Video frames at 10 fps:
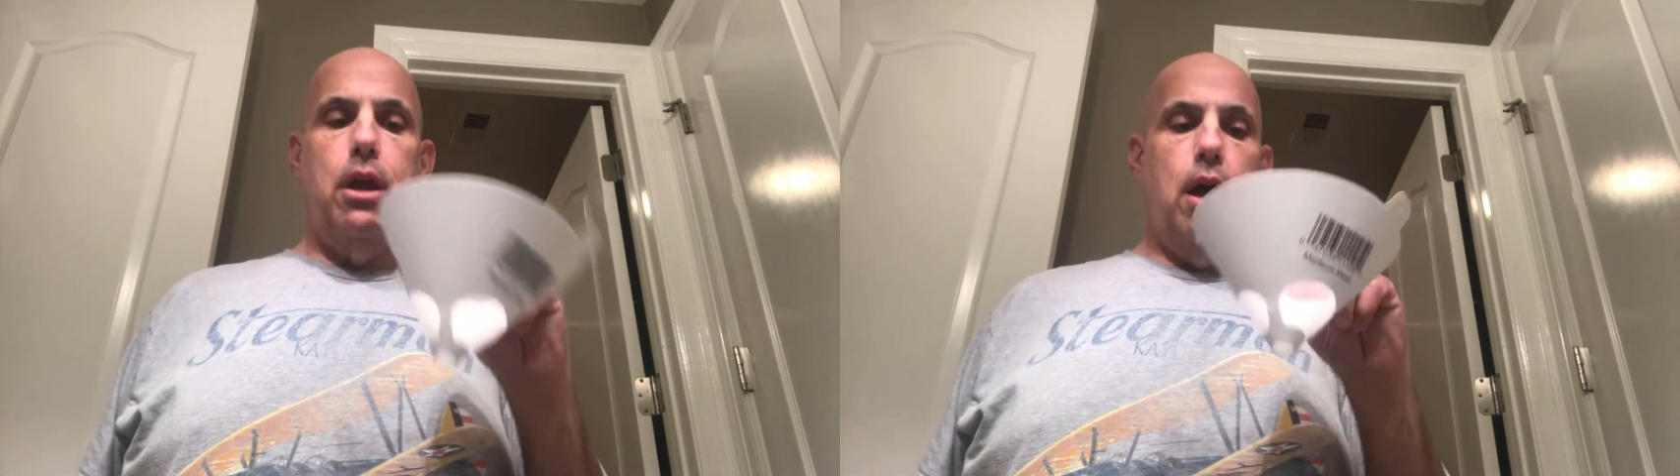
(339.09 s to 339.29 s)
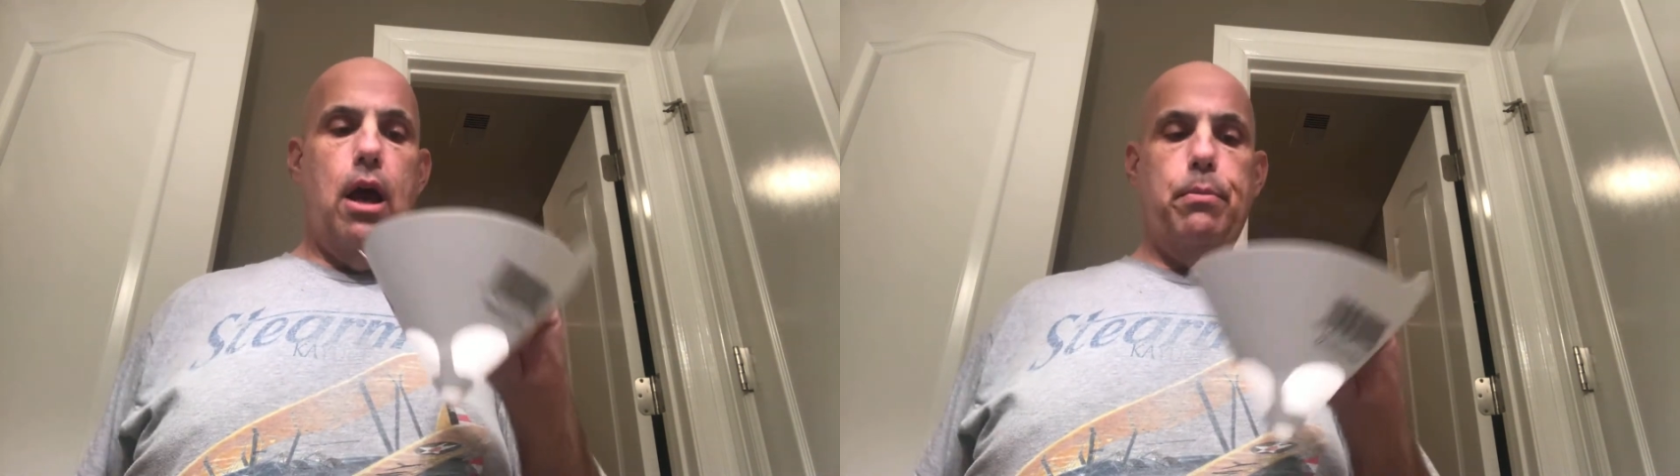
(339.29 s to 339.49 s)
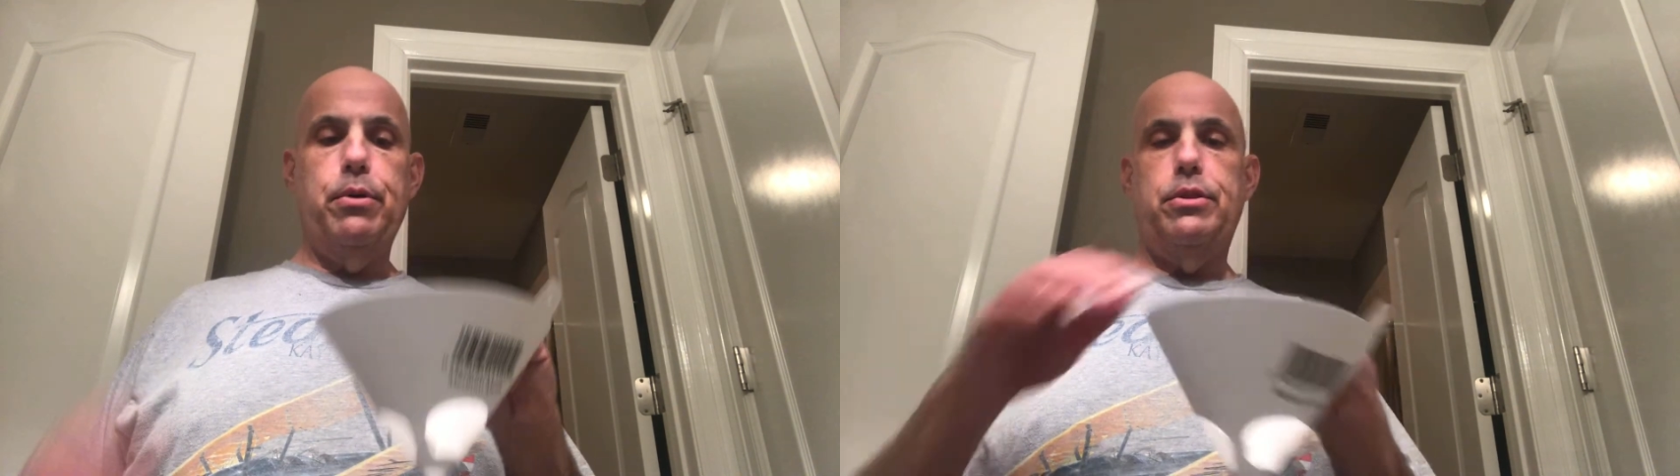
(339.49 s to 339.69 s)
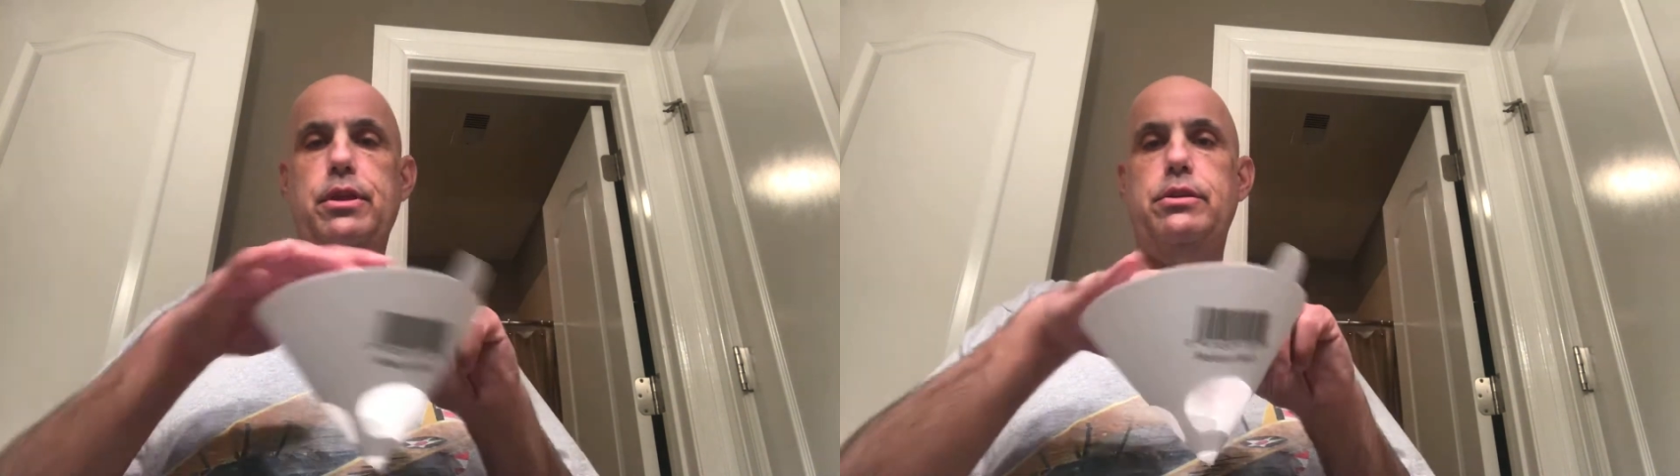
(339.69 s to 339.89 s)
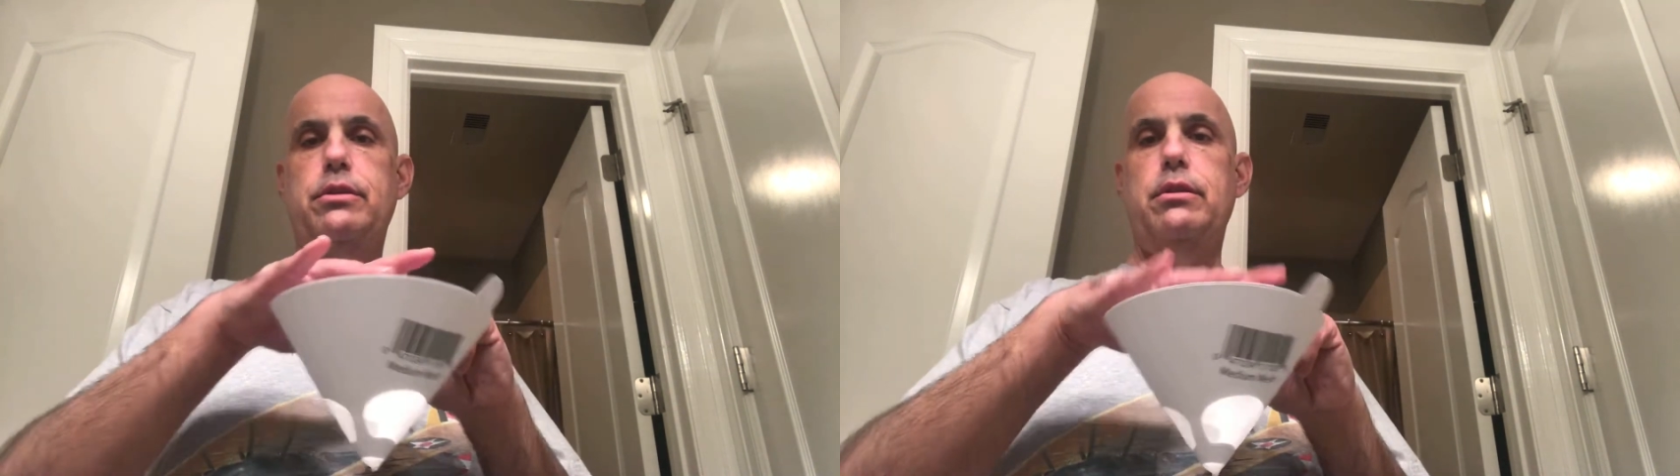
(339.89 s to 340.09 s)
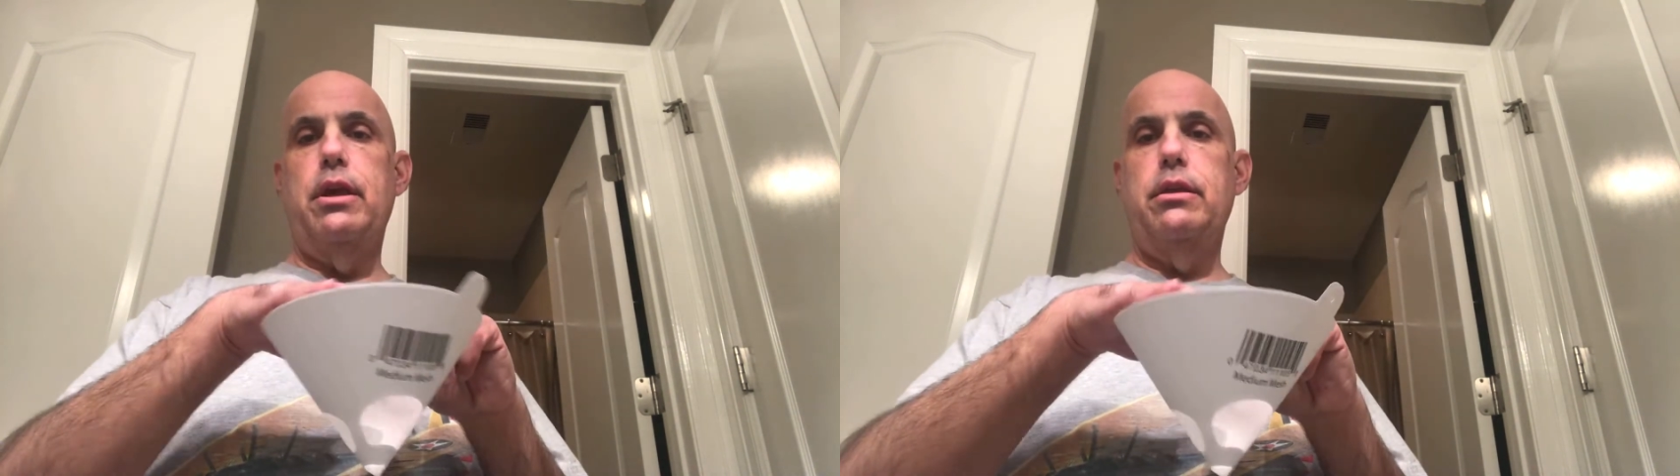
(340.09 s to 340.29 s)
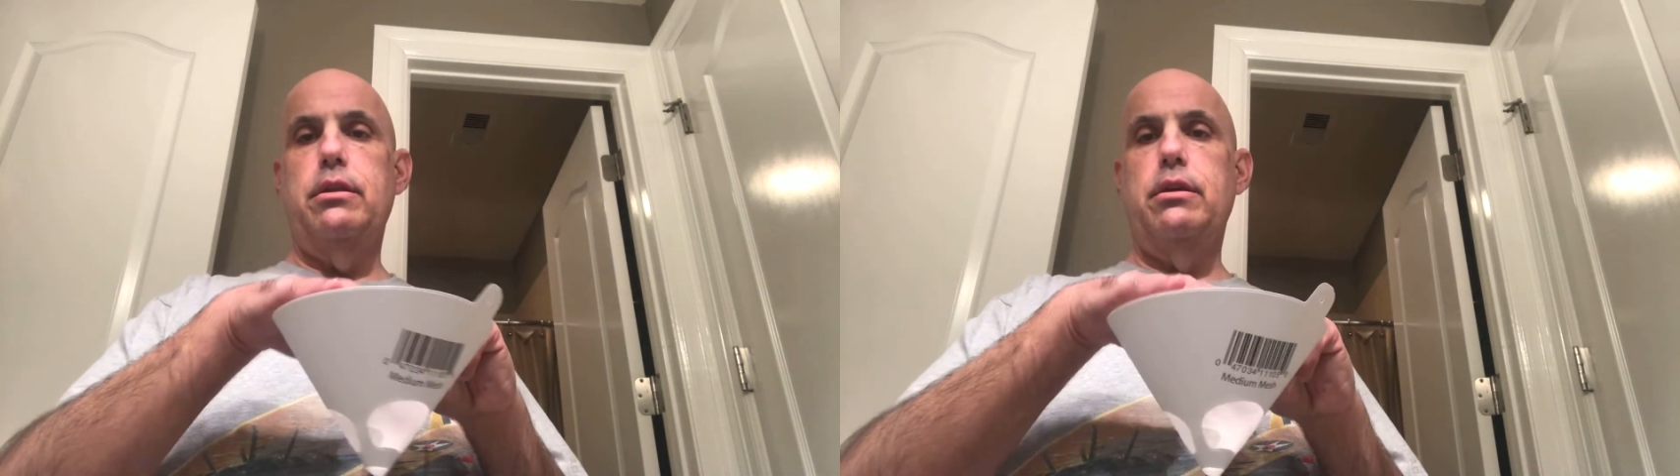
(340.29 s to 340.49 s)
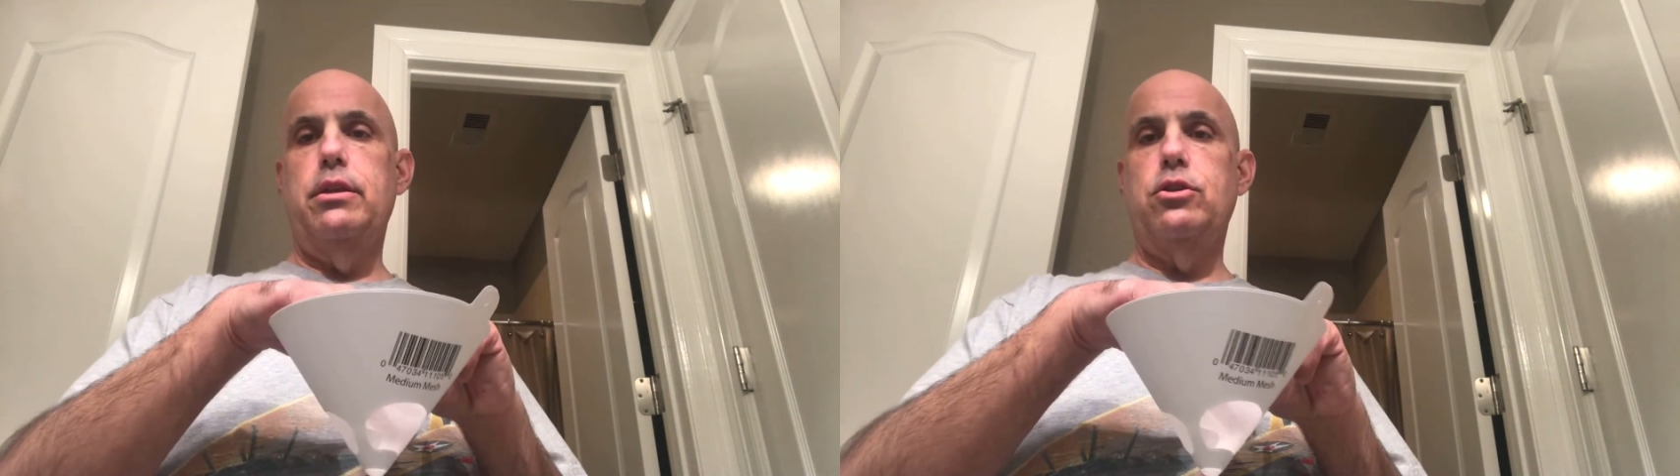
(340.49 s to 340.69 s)
I put these in
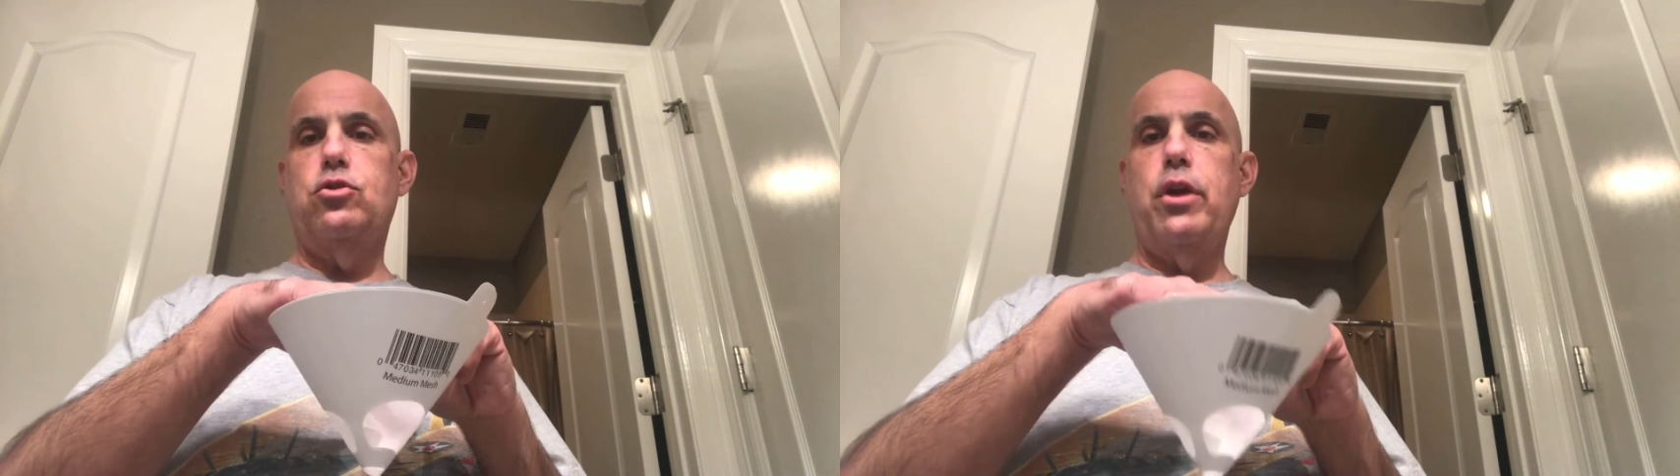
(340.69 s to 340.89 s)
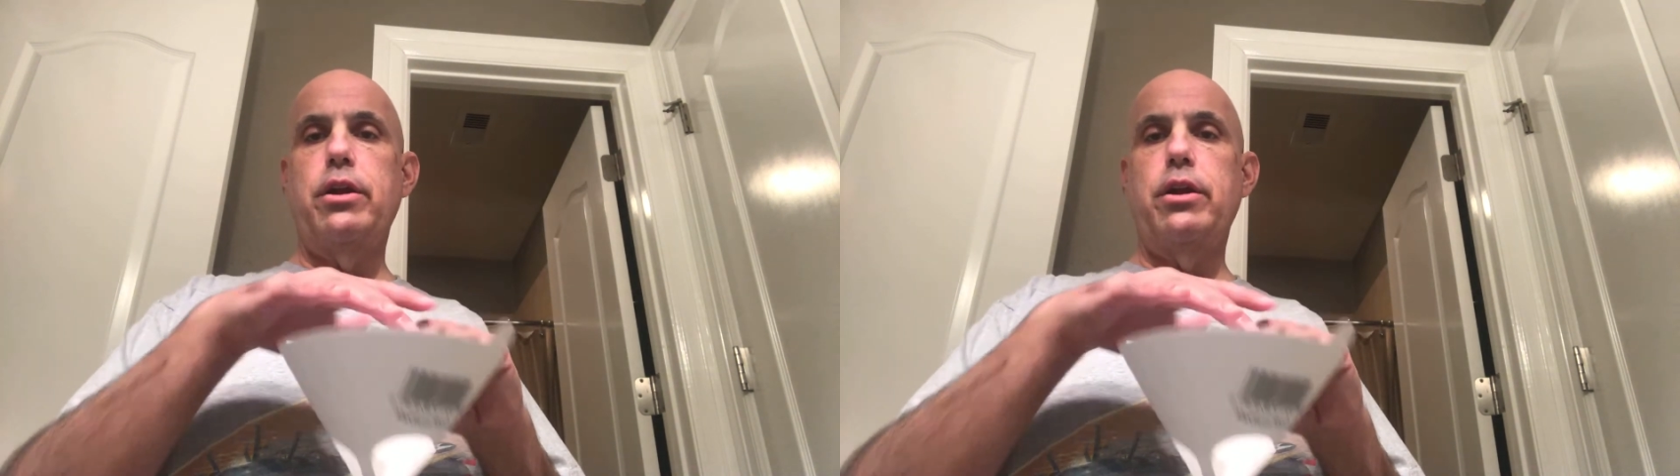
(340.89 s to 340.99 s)
the strainer